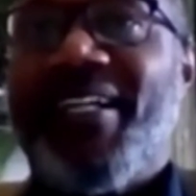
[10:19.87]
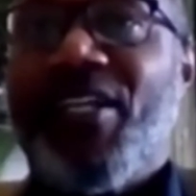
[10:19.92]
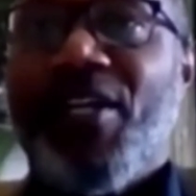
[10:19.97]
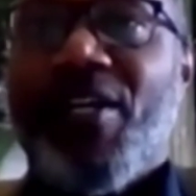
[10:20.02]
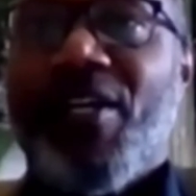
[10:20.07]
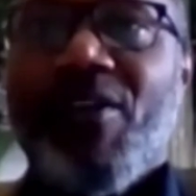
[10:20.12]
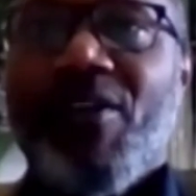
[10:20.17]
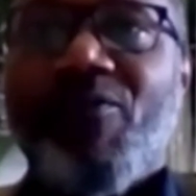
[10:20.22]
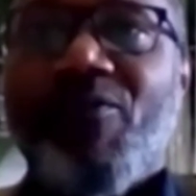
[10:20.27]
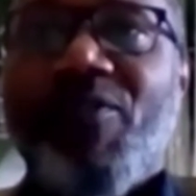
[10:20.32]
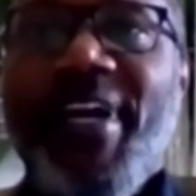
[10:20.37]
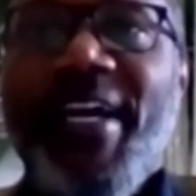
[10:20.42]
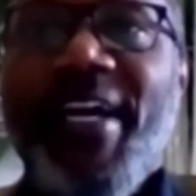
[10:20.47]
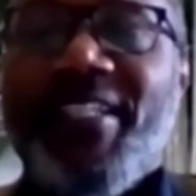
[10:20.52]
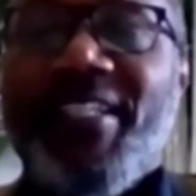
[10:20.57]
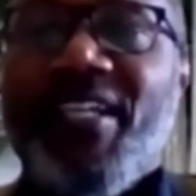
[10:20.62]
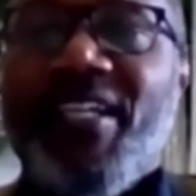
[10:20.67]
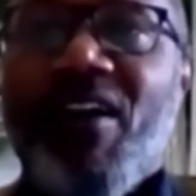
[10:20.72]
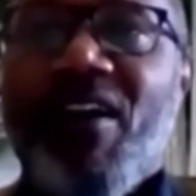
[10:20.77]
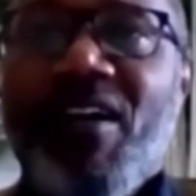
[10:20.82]
that
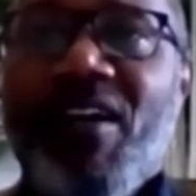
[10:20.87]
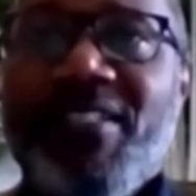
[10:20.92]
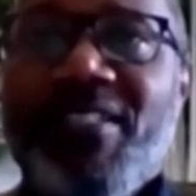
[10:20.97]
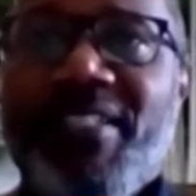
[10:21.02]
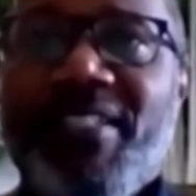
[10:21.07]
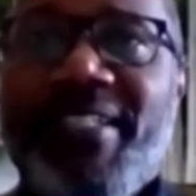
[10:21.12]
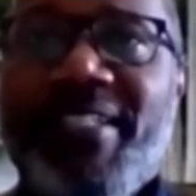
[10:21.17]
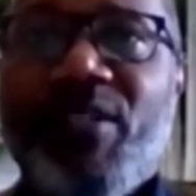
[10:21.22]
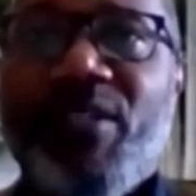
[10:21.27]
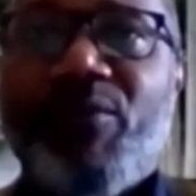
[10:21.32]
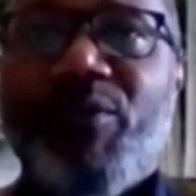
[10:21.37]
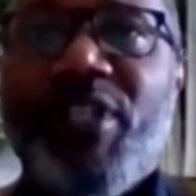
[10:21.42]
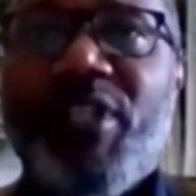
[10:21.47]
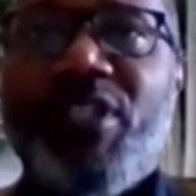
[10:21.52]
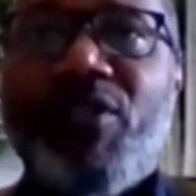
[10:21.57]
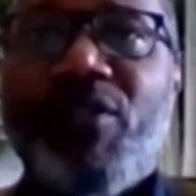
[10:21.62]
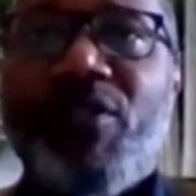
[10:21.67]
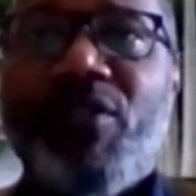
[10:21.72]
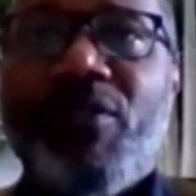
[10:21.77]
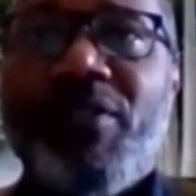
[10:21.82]
via the consulate,
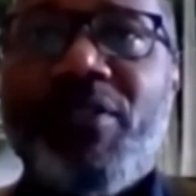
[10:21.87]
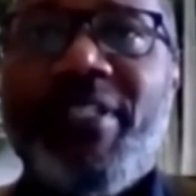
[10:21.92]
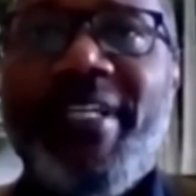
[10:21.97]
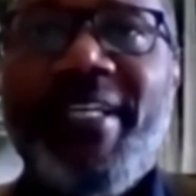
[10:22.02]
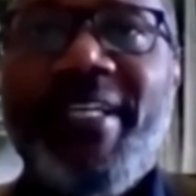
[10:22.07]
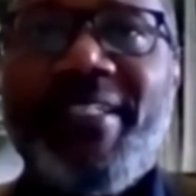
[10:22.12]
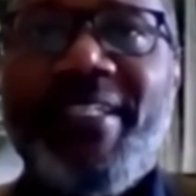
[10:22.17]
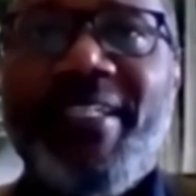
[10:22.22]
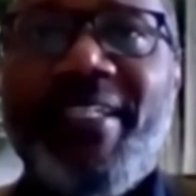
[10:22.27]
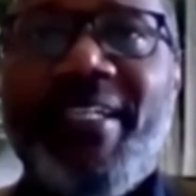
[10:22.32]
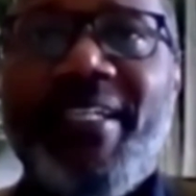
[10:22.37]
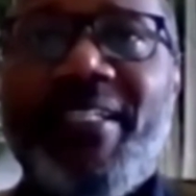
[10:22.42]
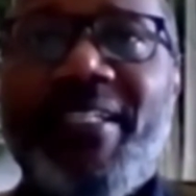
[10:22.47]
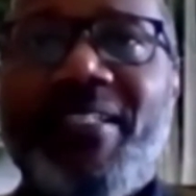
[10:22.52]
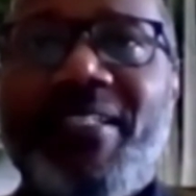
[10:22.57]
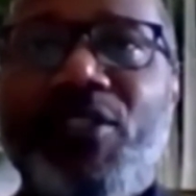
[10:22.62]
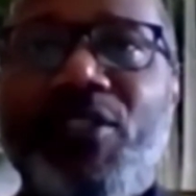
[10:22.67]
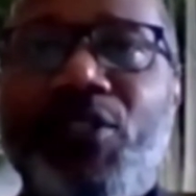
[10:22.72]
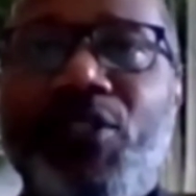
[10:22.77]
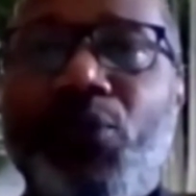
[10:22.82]
we
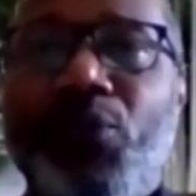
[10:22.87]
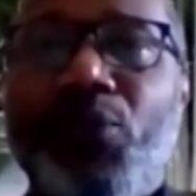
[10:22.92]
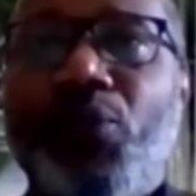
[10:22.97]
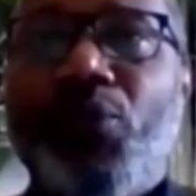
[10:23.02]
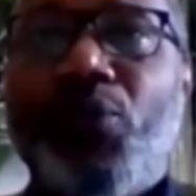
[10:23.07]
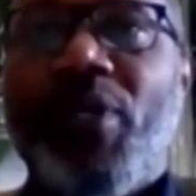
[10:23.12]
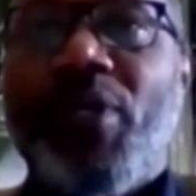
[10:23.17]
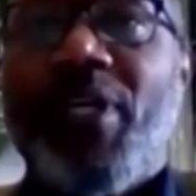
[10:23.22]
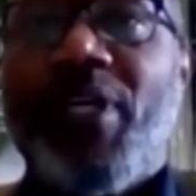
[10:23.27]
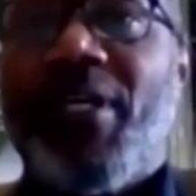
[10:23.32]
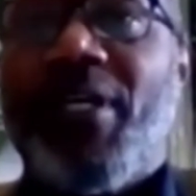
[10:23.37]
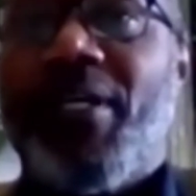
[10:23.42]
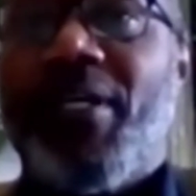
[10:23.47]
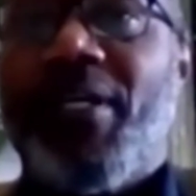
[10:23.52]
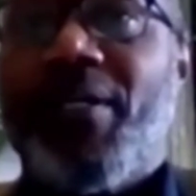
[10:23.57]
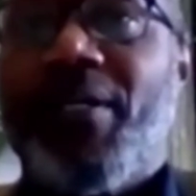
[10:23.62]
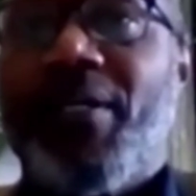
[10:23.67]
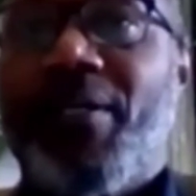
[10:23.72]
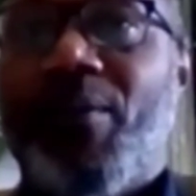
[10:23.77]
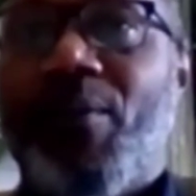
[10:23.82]
donated to
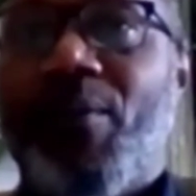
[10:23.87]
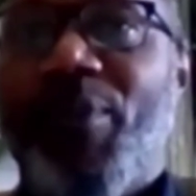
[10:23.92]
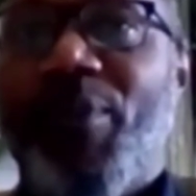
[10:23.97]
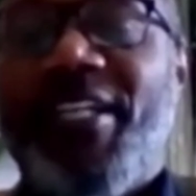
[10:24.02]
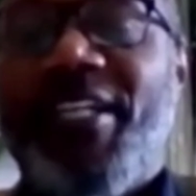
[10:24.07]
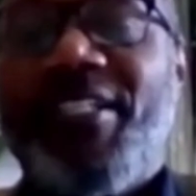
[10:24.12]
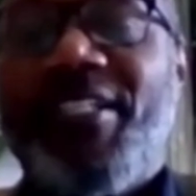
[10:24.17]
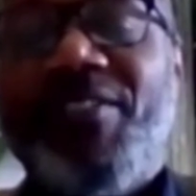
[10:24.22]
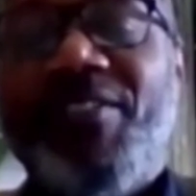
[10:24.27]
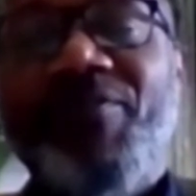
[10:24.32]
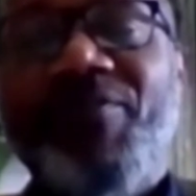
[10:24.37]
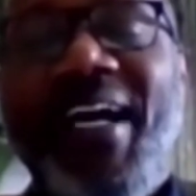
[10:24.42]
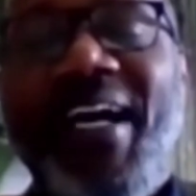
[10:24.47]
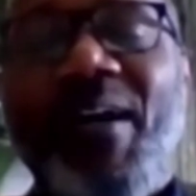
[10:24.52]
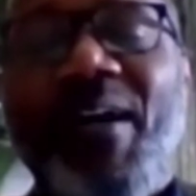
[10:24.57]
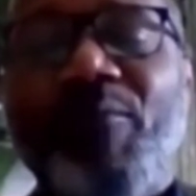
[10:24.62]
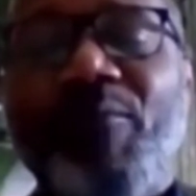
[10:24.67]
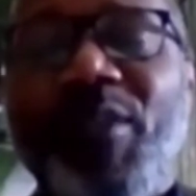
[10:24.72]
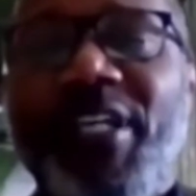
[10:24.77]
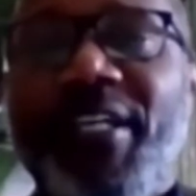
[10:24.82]
a Bajan
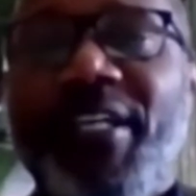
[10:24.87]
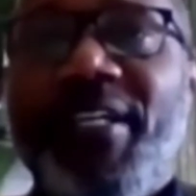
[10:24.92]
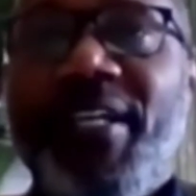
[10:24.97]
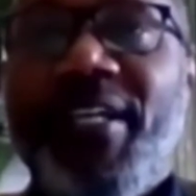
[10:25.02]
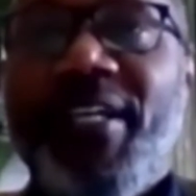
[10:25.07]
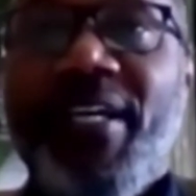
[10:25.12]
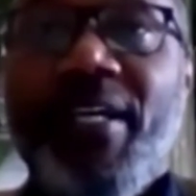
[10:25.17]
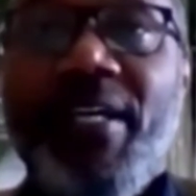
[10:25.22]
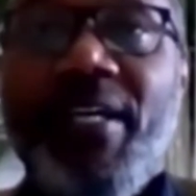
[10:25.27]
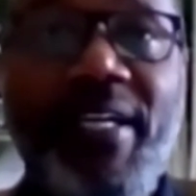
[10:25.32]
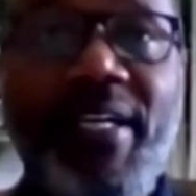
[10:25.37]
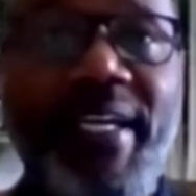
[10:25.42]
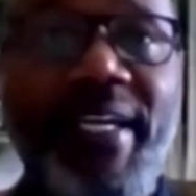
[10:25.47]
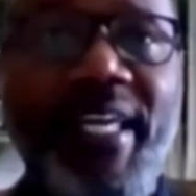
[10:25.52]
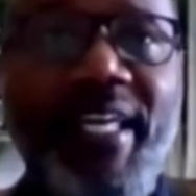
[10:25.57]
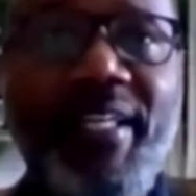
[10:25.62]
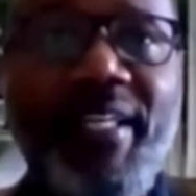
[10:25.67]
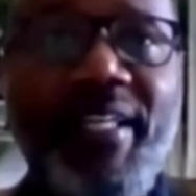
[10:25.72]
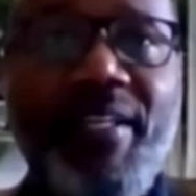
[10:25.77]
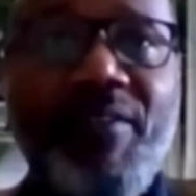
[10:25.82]
family
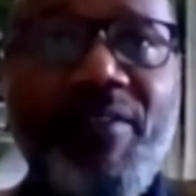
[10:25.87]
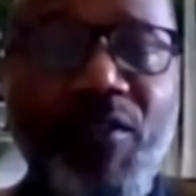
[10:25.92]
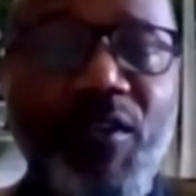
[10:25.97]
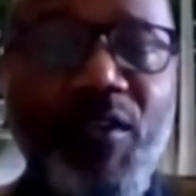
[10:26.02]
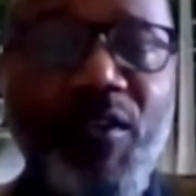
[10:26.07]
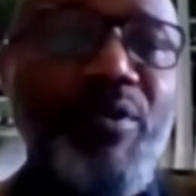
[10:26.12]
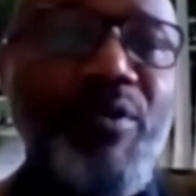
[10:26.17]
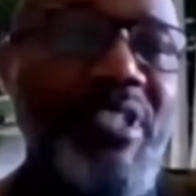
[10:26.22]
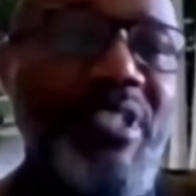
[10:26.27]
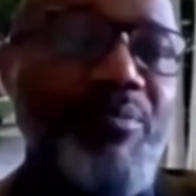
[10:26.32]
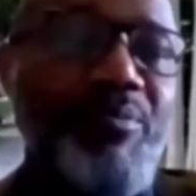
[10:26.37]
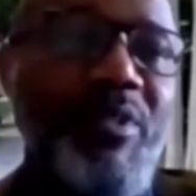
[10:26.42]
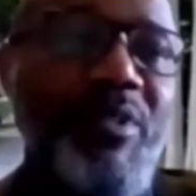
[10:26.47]
for